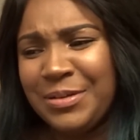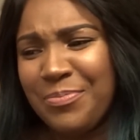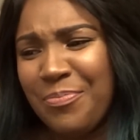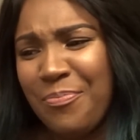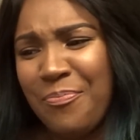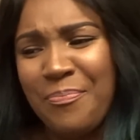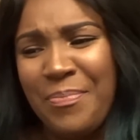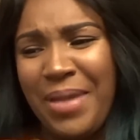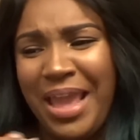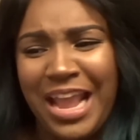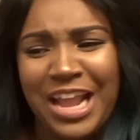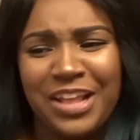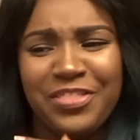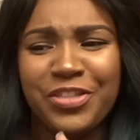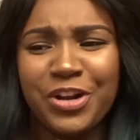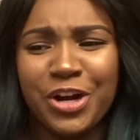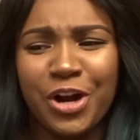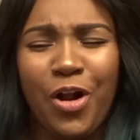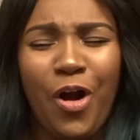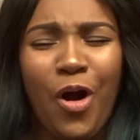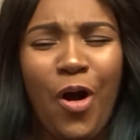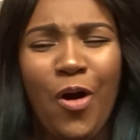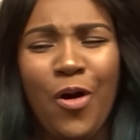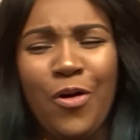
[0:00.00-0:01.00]
Made
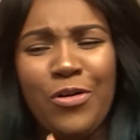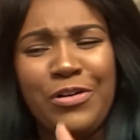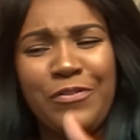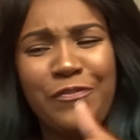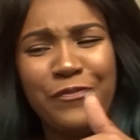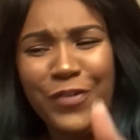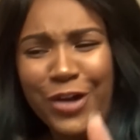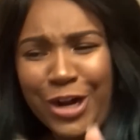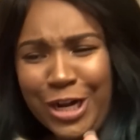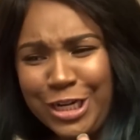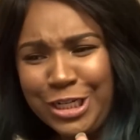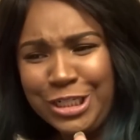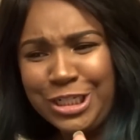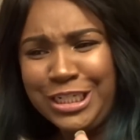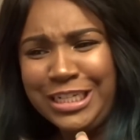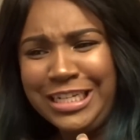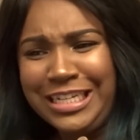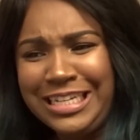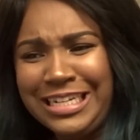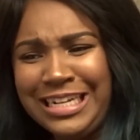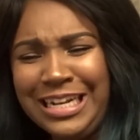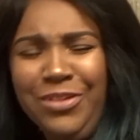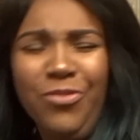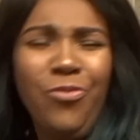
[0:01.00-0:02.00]
their own
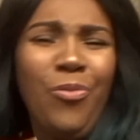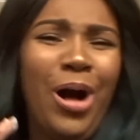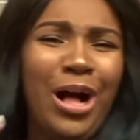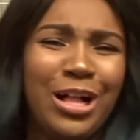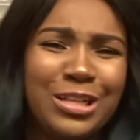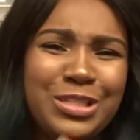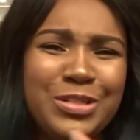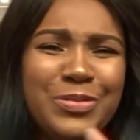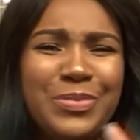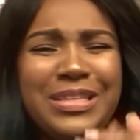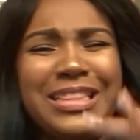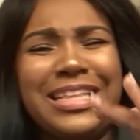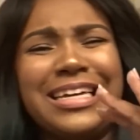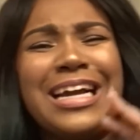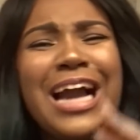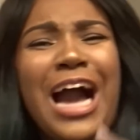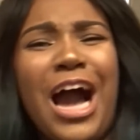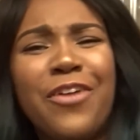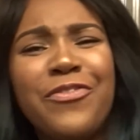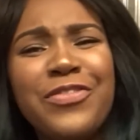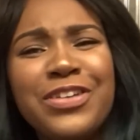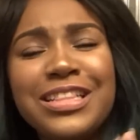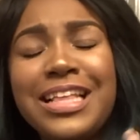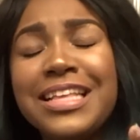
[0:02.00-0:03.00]
version while doing the
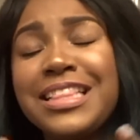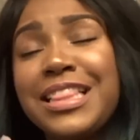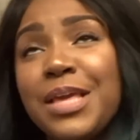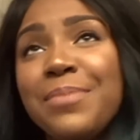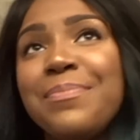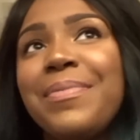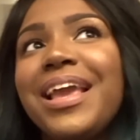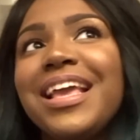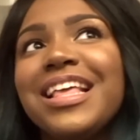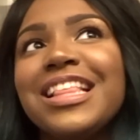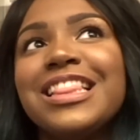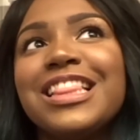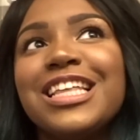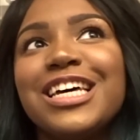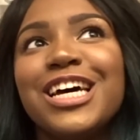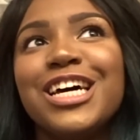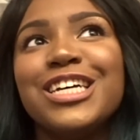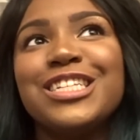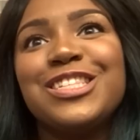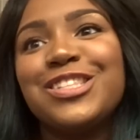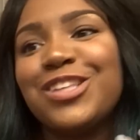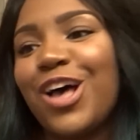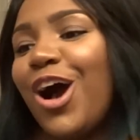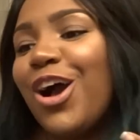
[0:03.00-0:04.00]
cover, like they made
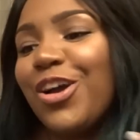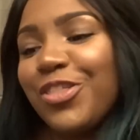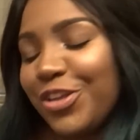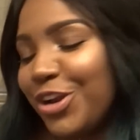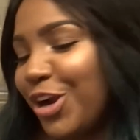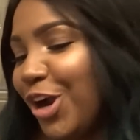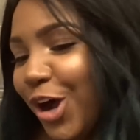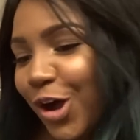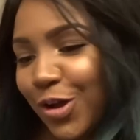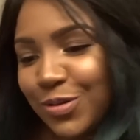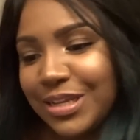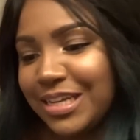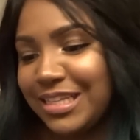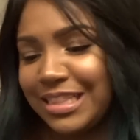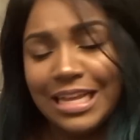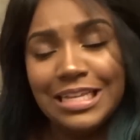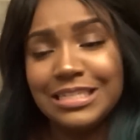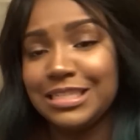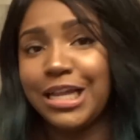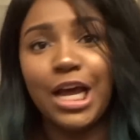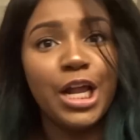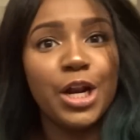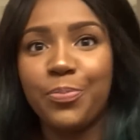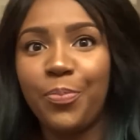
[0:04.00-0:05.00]
the song their own, like
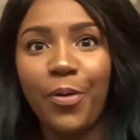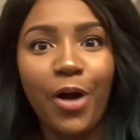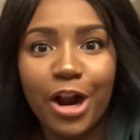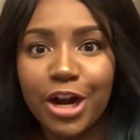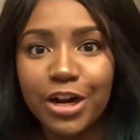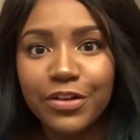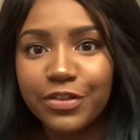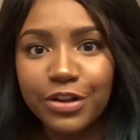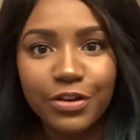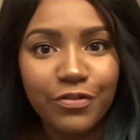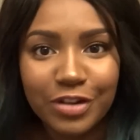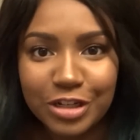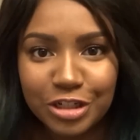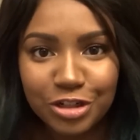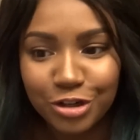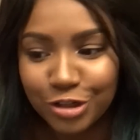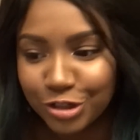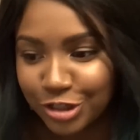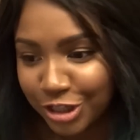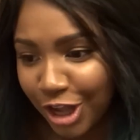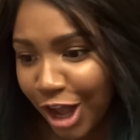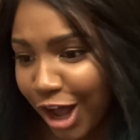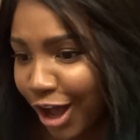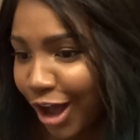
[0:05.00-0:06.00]
that's not a part of the
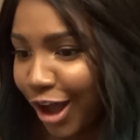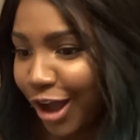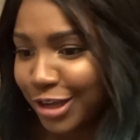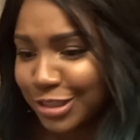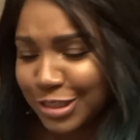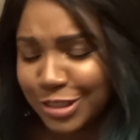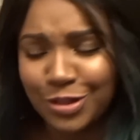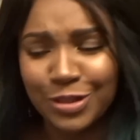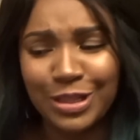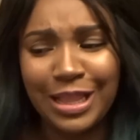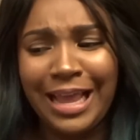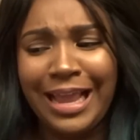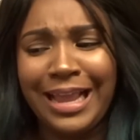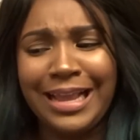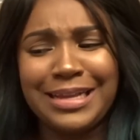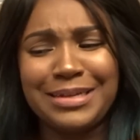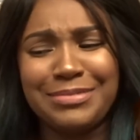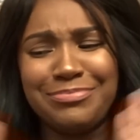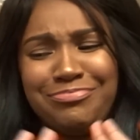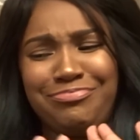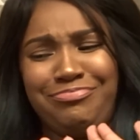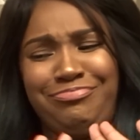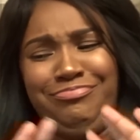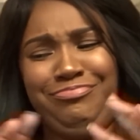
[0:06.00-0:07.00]
original song, so
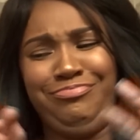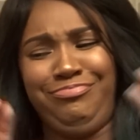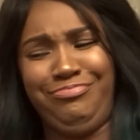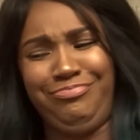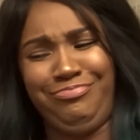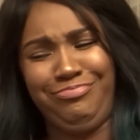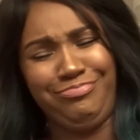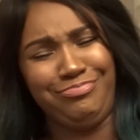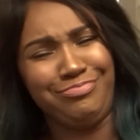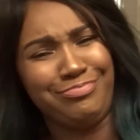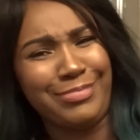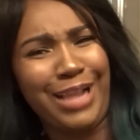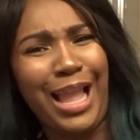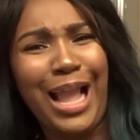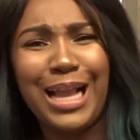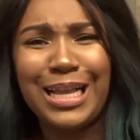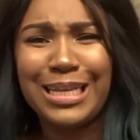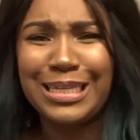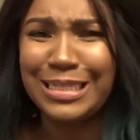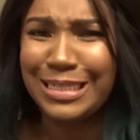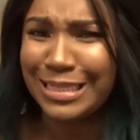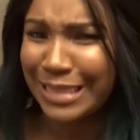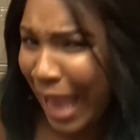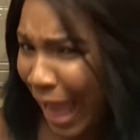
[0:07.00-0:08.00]
like,
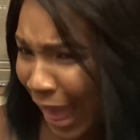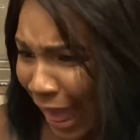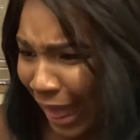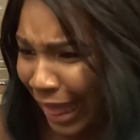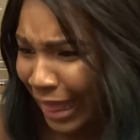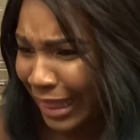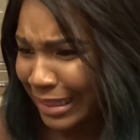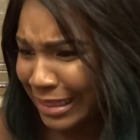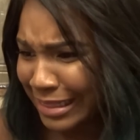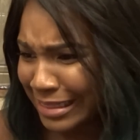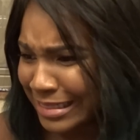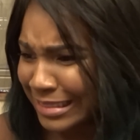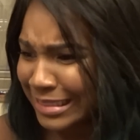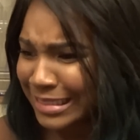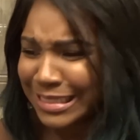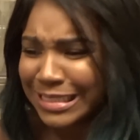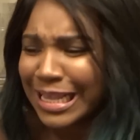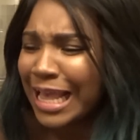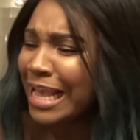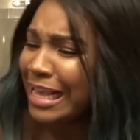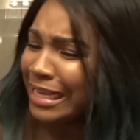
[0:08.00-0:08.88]
yes,